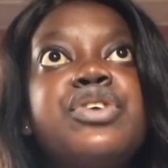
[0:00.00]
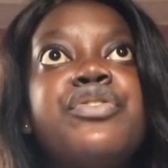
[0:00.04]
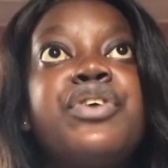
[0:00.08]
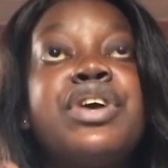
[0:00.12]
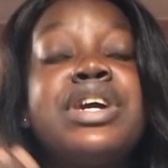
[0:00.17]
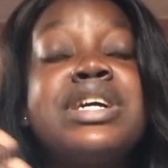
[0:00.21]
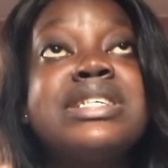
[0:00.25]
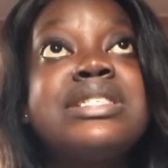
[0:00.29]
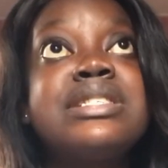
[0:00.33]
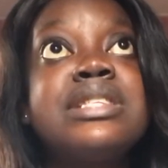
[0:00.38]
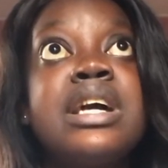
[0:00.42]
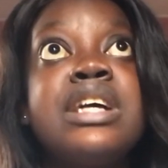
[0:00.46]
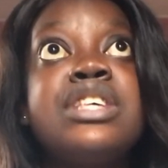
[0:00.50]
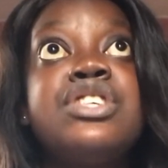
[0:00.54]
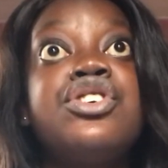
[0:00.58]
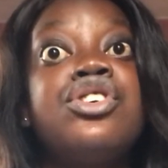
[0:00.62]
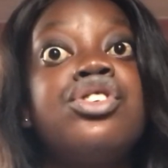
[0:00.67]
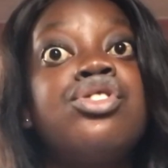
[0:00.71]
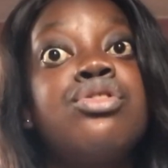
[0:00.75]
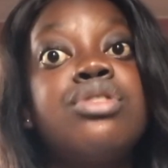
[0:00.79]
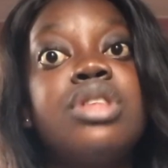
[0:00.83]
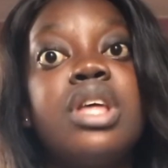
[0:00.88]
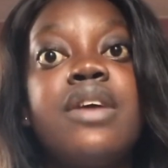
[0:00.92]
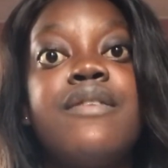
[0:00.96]
for instance, you
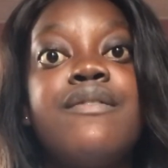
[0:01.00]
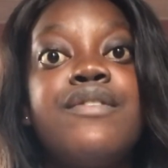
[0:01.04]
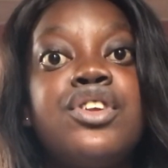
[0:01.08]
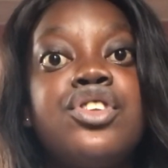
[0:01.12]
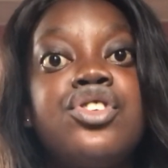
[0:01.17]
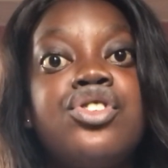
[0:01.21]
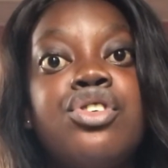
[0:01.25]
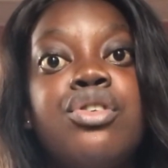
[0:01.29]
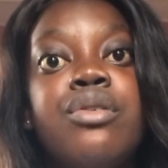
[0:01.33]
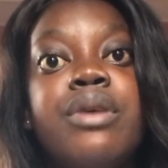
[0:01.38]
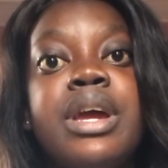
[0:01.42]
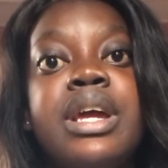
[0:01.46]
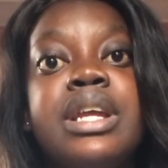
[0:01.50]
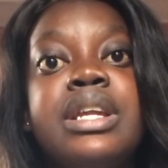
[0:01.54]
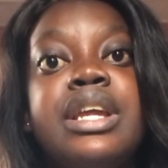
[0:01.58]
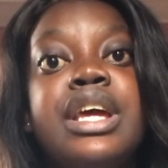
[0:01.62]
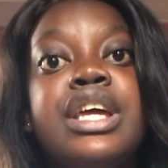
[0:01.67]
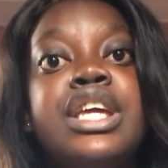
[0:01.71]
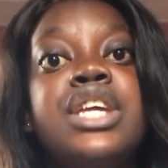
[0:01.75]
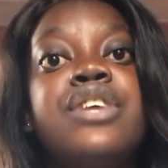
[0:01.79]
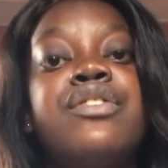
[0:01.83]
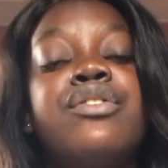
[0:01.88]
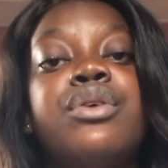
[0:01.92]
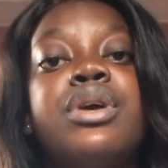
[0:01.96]
shoot a video and
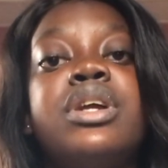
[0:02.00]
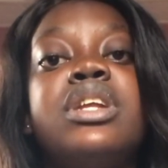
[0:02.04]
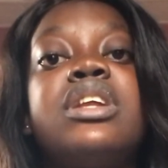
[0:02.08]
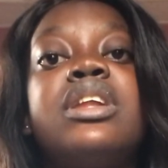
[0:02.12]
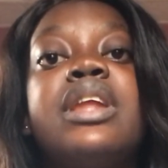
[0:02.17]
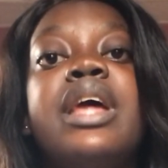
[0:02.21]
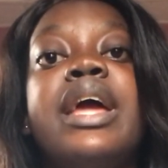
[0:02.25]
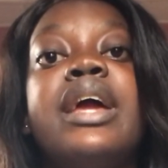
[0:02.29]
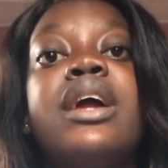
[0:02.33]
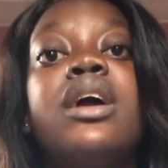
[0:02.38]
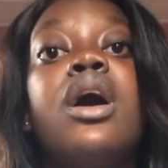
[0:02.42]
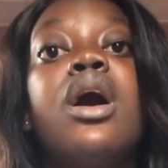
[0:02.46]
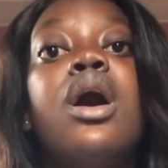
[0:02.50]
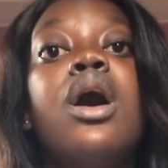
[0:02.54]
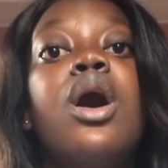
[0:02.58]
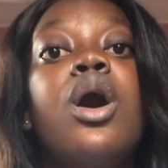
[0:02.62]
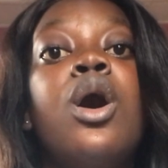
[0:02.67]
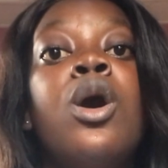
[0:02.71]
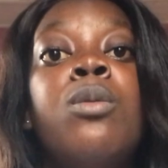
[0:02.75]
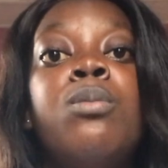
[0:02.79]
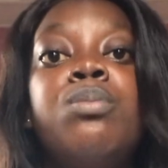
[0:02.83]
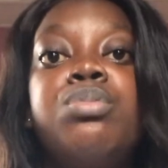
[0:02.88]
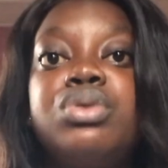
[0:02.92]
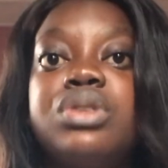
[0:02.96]
then you've already like
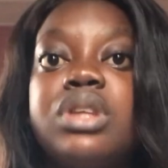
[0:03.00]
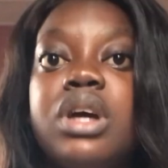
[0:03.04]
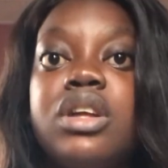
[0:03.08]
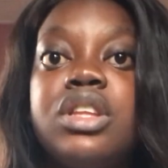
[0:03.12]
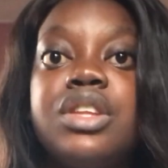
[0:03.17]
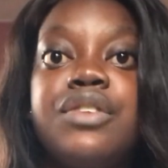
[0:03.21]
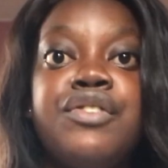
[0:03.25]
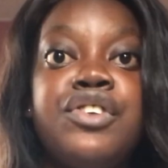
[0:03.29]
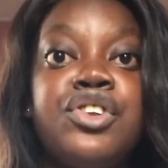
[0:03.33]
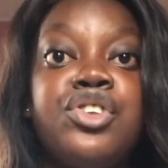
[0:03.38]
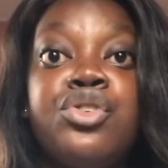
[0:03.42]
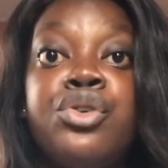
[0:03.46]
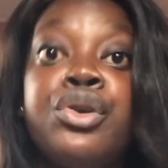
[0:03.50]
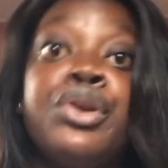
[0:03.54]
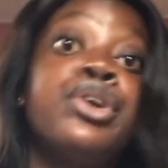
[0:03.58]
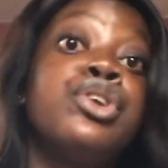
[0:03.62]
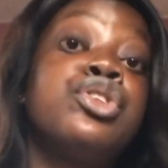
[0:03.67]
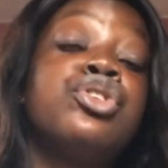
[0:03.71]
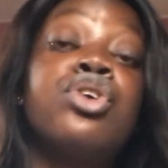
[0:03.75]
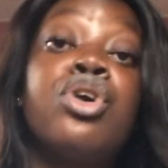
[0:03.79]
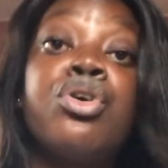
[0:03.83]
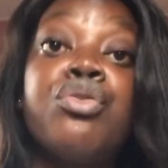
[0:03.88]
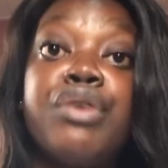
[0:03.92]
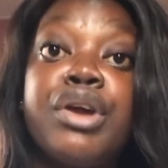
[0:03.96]
put out the video and you're
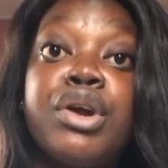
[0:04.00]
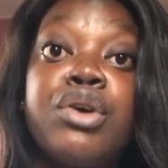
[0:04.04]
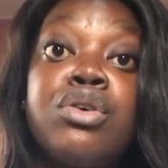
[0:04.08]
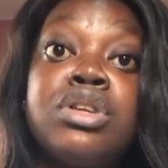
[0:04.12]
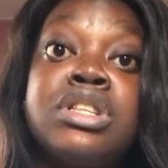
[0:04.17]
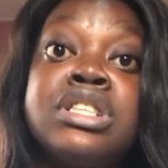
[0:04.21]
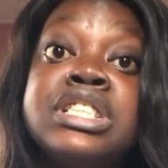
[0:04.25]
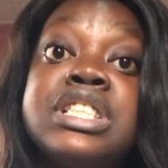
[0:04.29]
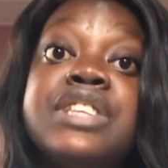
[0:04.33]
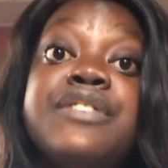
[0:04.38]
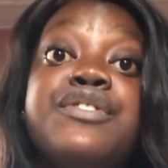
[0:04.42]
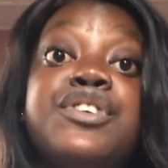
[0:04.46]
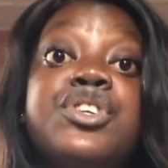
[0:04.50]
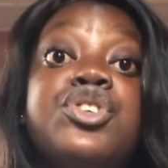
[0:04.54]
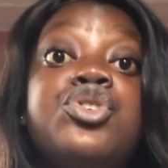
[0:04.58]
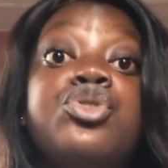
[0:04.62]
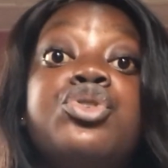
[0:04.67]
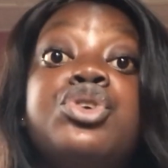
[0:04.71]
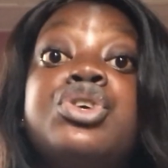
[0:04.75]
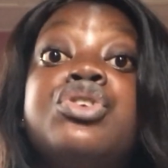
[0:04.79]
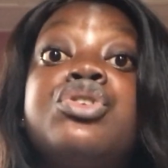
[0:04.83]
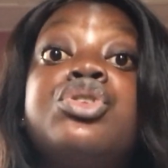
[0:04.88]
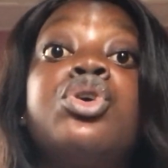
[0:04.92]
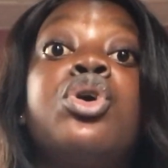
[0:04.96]
done recording the video,
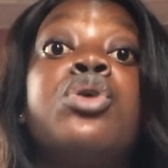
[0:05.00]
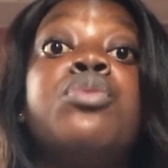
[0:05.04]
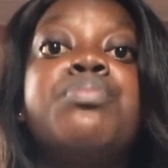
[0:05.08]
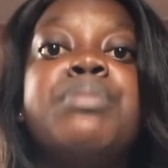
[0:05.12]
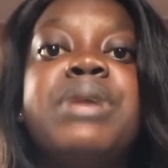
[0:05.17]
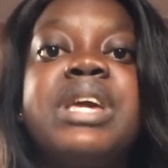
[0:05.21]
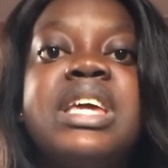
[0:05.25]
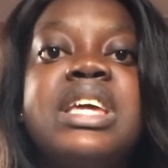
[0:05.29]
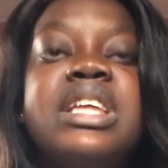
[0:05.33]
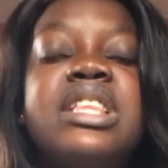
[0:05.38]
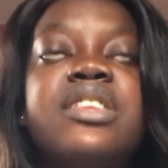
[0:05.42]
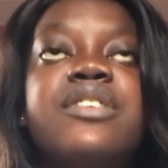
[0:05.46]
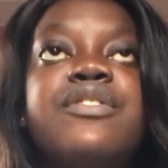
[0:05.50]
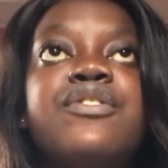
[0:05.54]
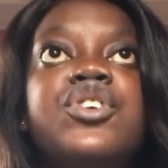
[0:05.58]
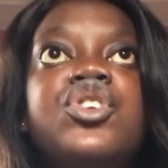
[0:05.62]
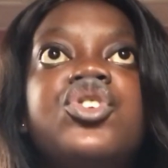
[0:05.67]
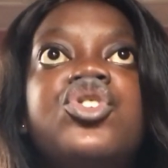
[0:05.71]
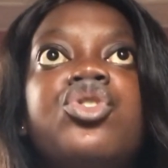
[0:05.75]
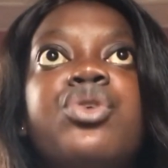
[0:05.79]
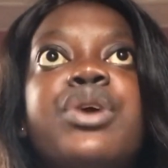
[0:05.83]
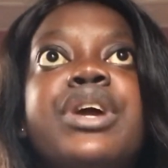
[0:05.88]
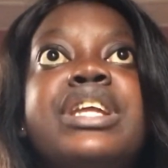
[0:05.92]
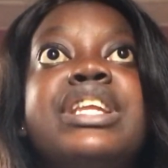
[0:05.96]
you're done making the
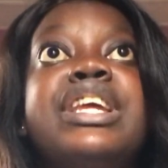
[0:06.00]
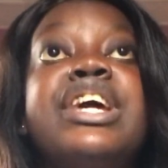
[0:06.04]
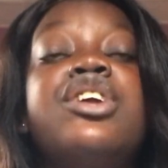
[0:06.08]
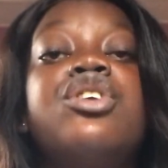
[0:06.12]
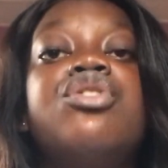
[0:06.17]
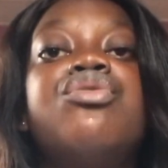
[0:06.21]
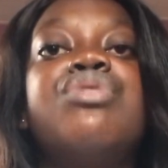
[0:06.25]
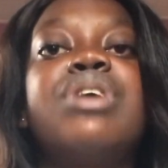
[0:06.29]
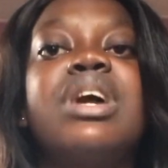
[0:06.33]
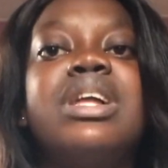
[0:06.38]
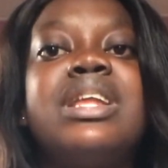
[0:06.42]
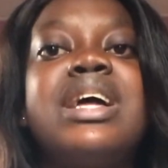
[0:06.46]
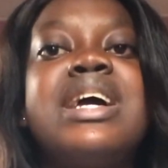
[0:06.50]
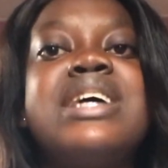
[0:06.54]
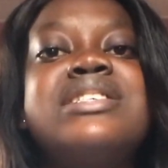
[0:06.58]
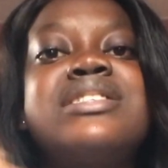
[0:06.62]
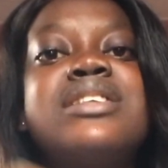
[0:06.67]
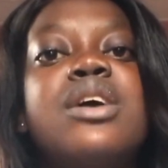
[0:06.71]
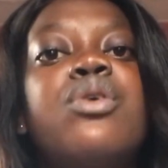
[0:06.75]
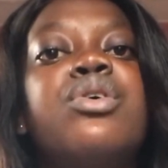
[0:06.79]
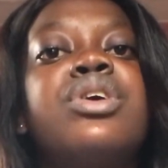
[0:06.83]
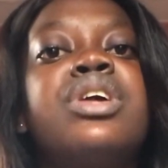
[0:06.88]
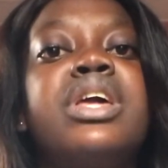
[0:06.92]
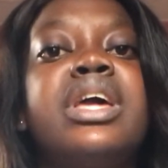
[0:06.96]
video, and then you realize
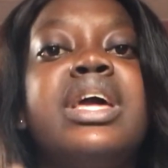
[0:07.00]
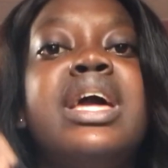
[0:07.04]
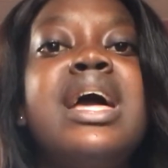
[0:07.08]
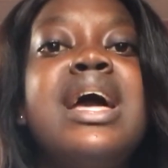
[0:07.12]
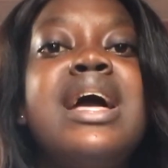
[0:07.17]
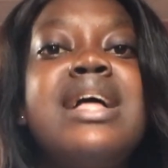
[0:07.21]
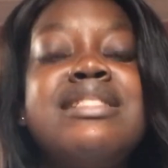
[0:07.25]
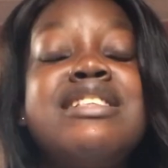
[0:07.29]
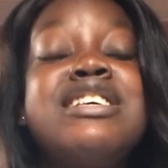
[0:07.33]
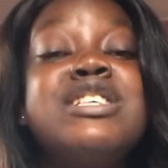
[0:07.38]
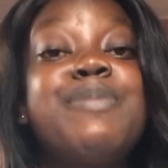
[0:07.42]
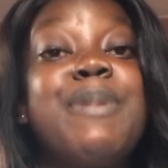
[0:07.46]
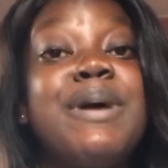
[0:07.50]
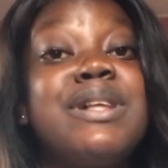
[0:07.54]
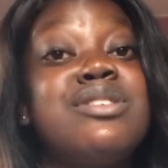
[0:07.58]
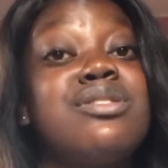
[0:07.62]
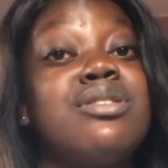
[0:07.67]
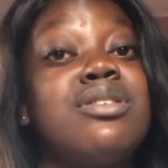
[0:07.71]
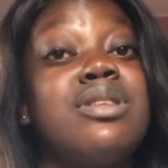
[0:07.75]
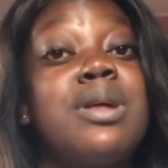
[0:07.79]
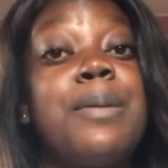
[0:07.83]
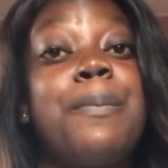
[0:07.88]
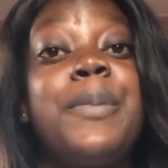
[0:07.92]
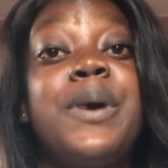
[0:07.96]
that okay, this
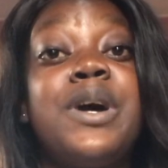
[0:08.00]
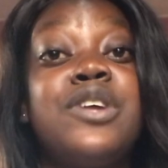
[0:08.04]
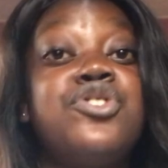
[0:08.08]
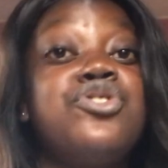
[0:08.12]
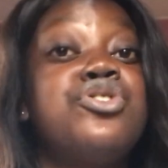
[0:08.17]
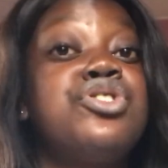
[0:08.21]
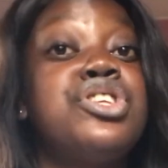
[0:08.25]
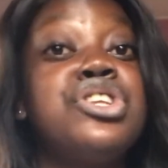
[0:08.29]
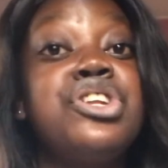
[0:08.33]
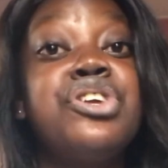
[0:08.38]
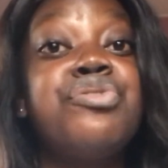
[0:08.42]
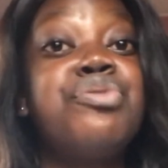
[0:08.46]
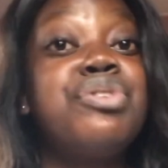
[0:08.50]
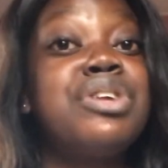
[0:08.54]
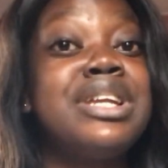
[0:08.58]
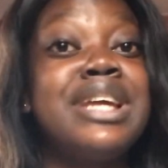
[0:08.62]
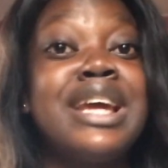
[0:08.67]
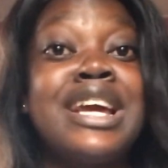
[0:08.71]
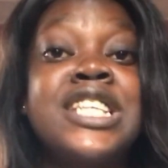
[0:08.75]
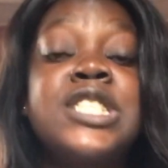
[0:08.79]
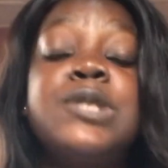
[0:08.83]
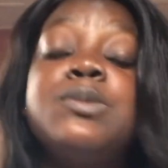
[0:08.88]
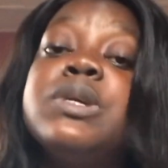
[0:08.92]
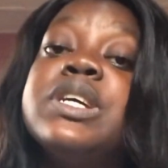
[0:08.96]
particular part you didn't really
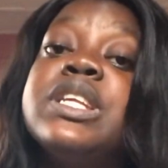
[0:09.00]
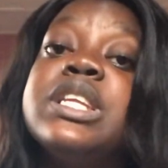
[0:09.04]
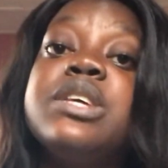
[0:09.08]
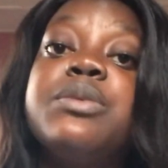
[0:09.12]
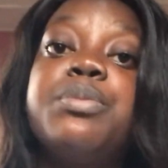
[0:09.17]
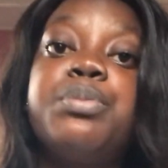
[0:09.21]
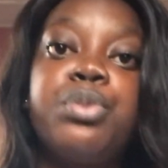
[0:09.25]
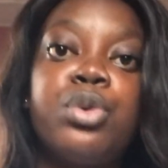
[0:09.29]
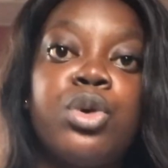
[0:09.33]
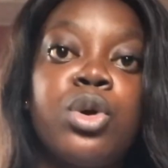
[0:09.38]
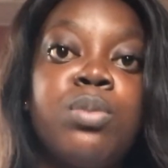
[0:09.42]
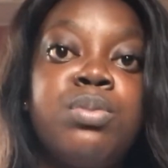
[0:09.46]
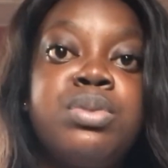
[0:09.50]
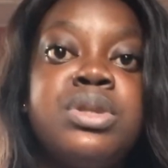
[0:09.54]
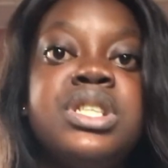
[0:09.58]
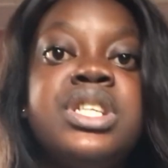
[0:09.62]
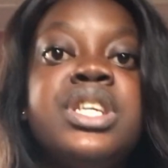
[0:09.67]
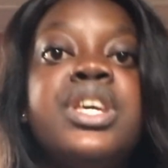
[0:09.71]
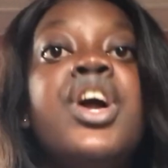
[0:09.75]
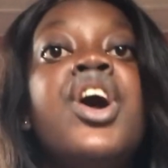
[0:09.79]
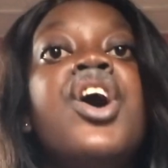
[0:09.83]
explain it properly.